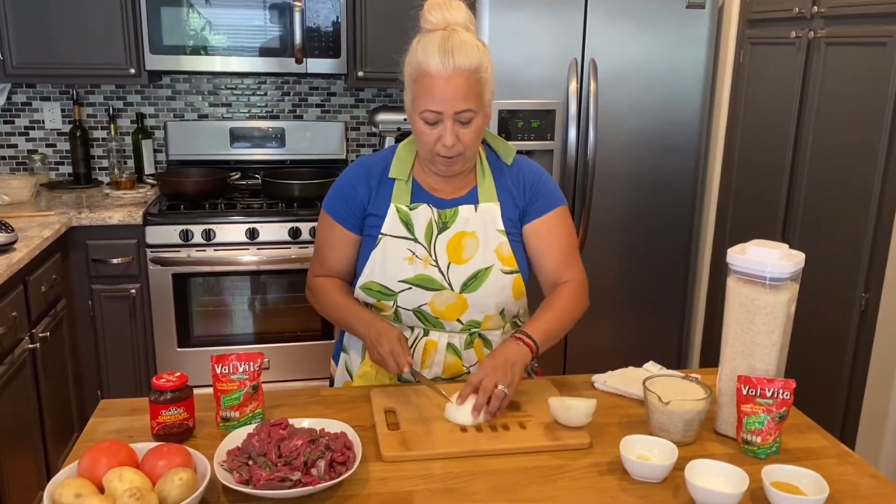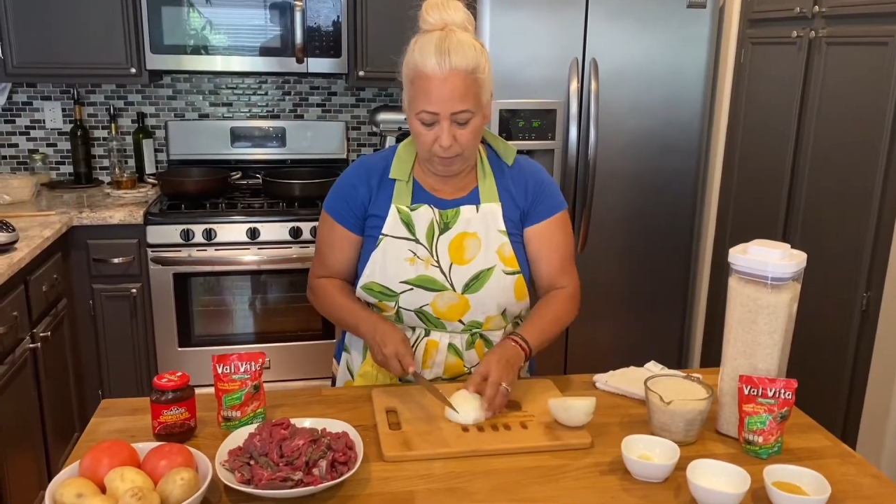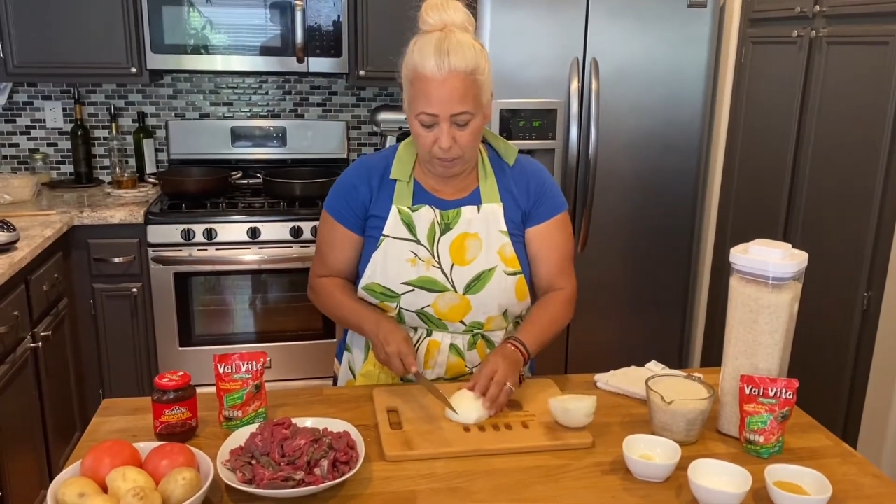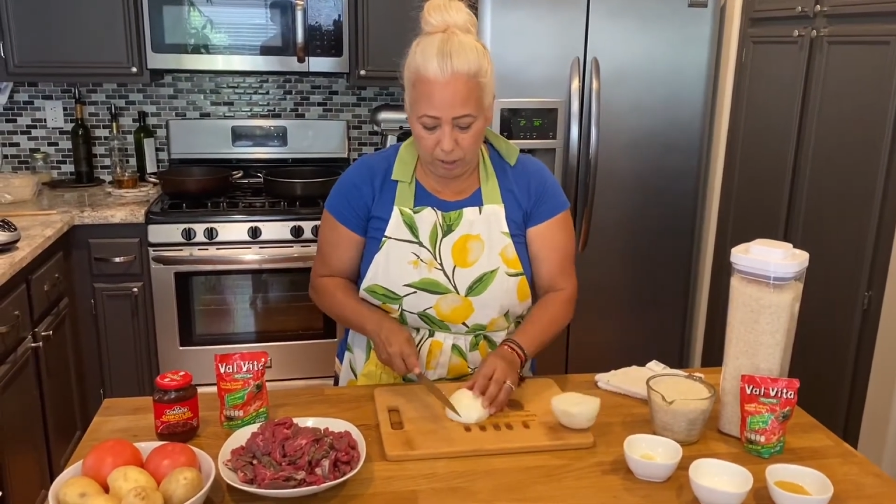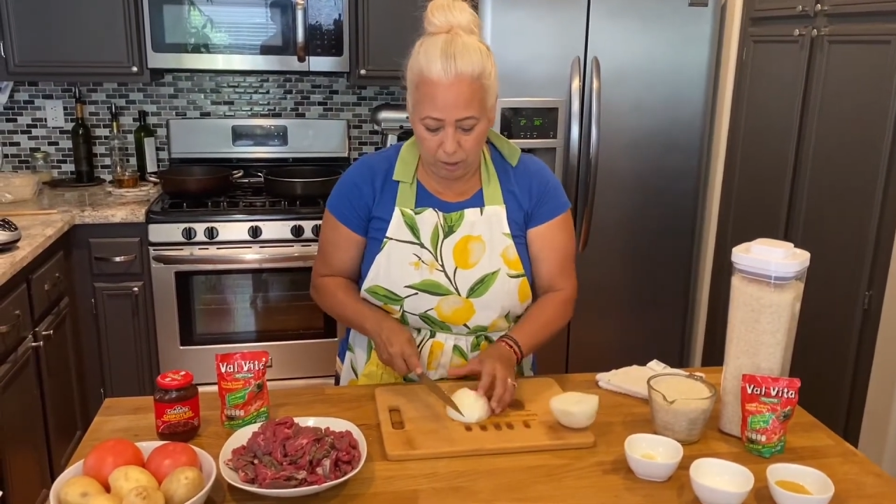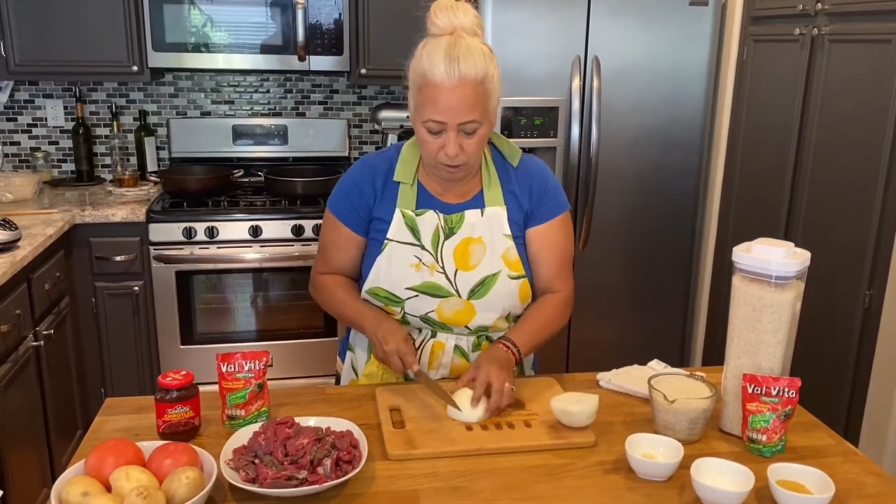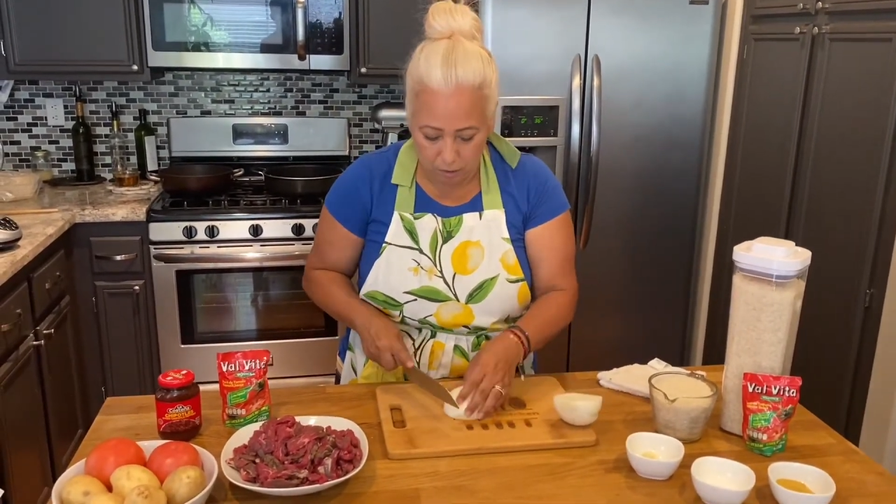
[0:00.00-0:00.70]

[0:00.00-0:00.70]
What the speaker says: I'm gonna just